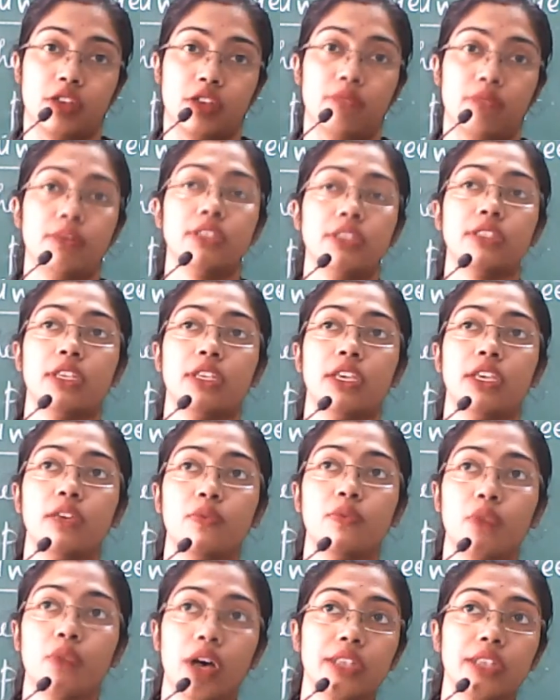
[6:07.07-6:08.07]
Means he
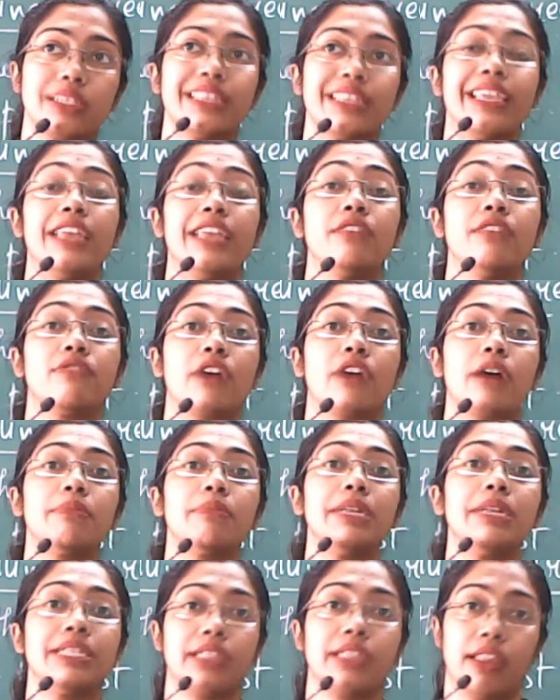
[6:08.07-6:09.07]
was an
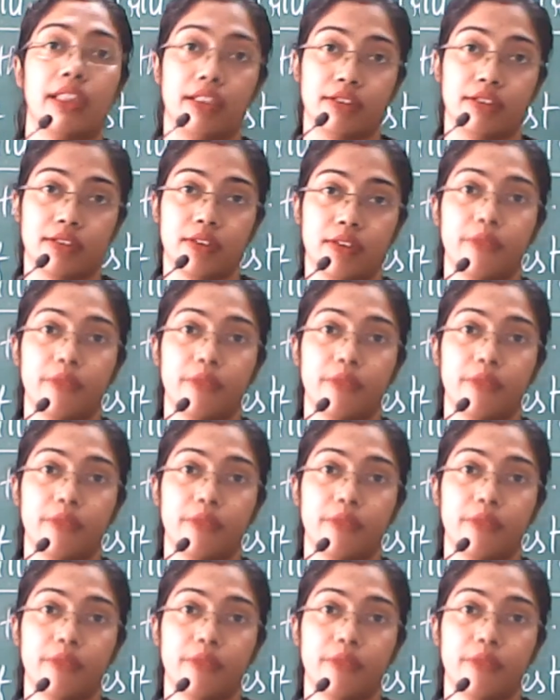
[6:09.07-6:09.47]
environmentalist,